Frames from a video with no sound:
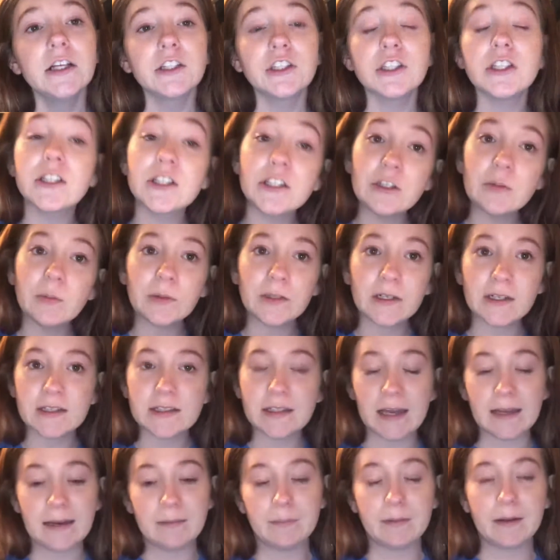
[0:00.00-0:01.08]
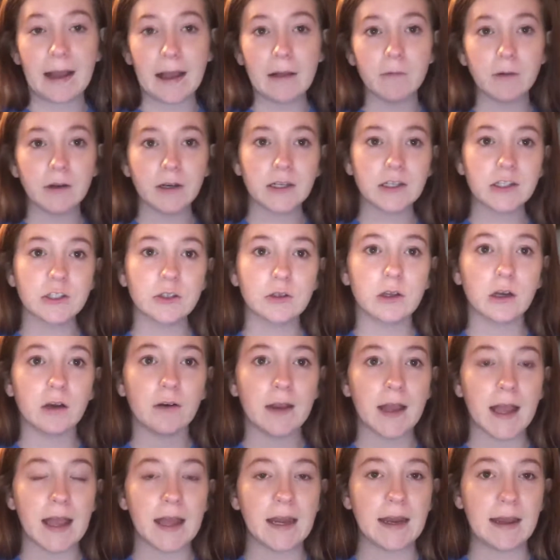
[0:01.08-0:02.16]
just super excited. But I wanted to go
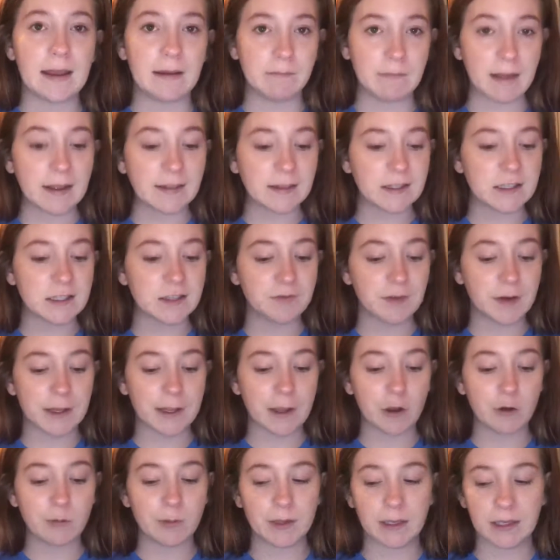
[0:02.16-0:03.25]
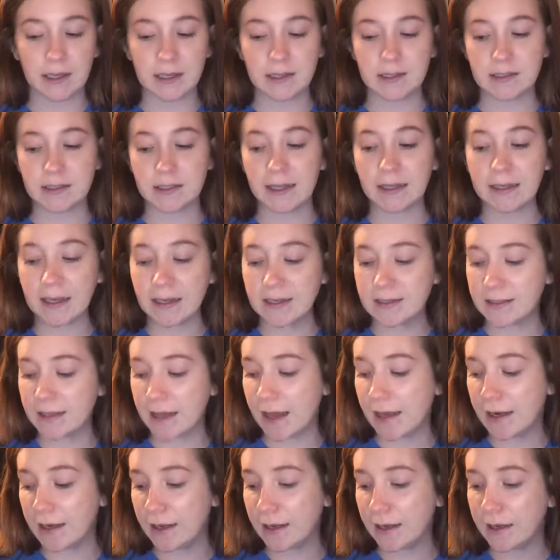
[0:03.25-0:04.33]
ahead and make this video because, like I
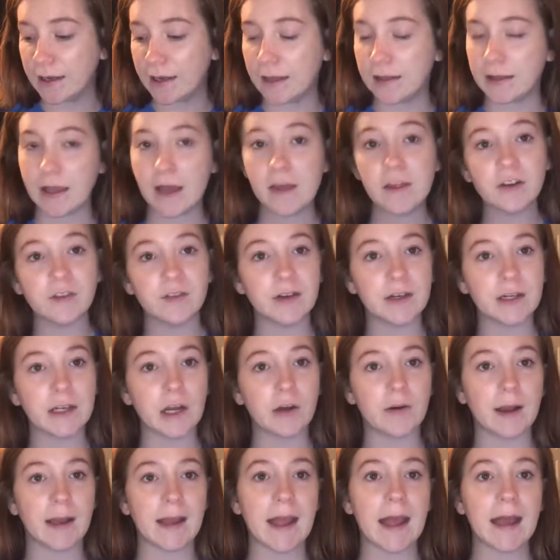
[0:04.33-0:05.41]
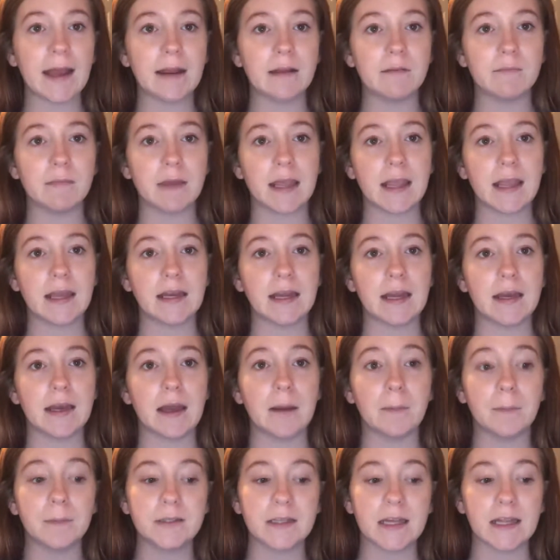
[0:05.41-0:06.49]
said in the other video, I hadn't made an
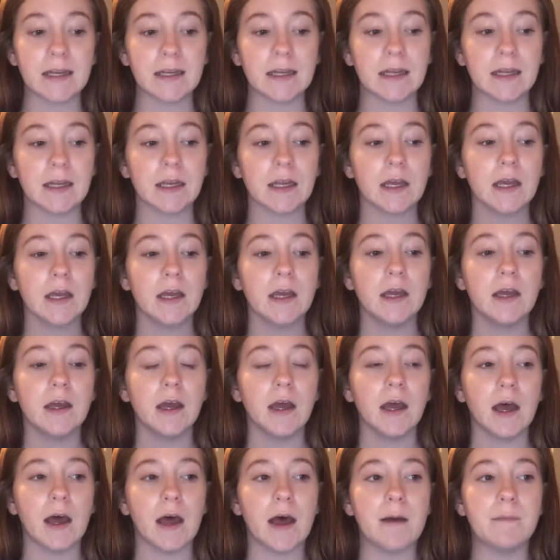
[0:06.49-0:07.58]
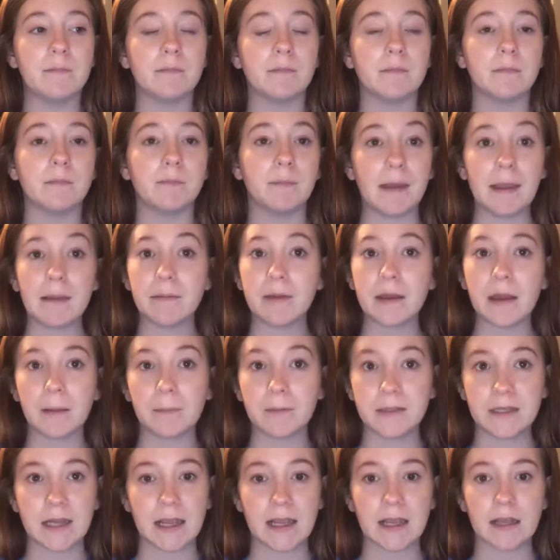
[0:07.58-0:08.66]
updated baby
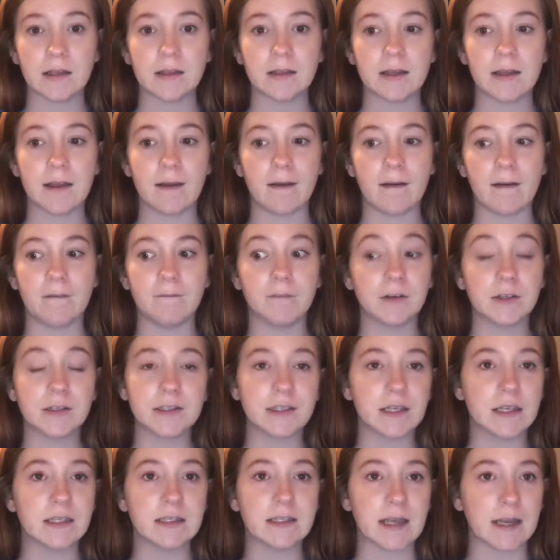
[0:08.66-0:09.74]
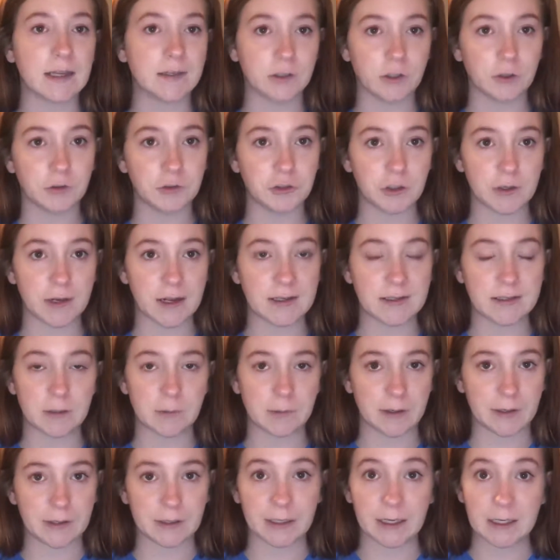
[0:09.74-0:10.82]
update ever since I told you guys that
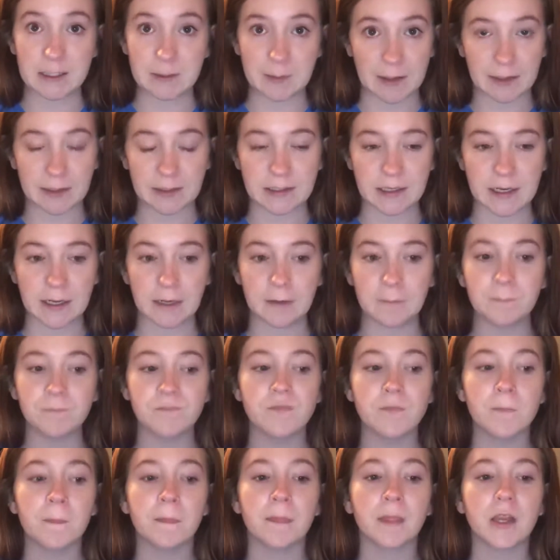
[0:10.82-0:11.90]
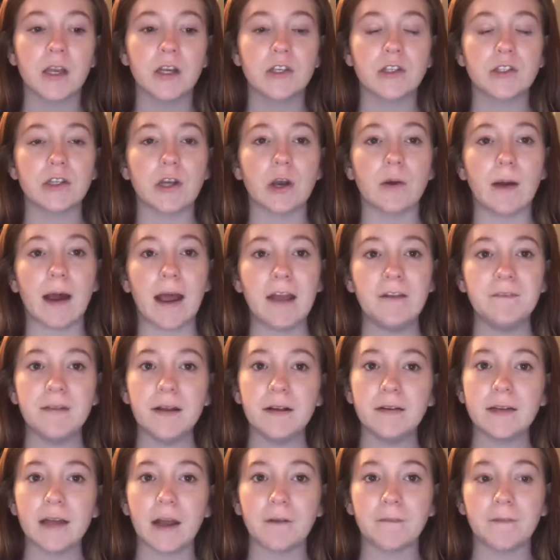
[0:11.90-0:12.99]
we were expecting. So I
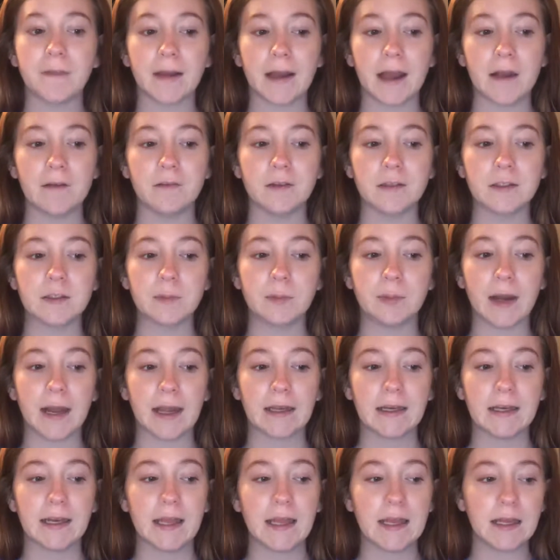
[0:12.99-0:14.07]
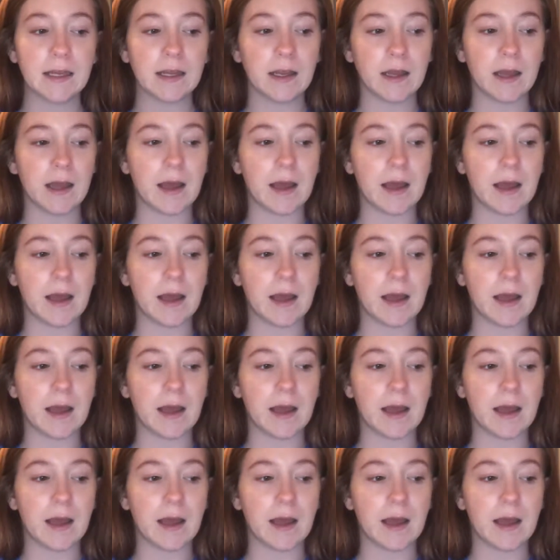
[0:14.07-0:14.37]
found out that I was pregnant